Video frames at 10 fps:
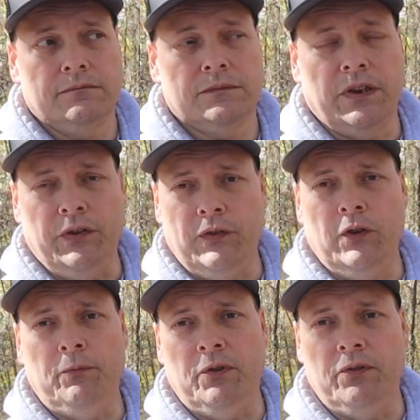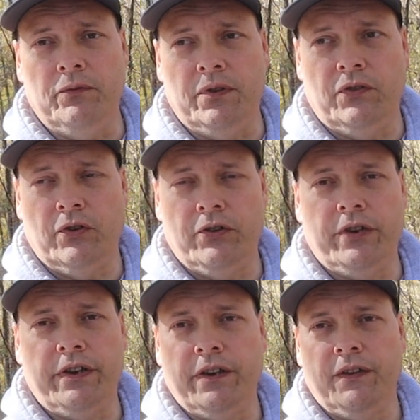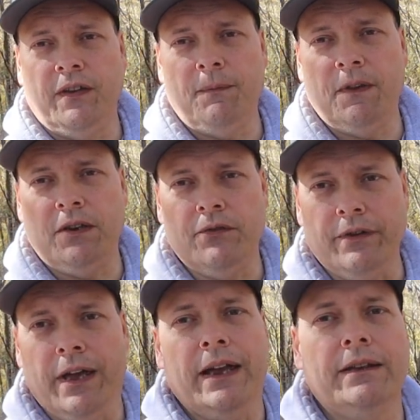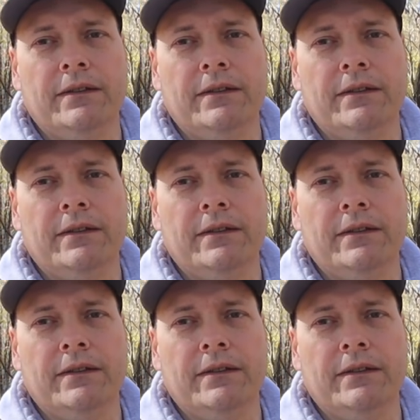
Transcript: consume you and turn you into something you're not.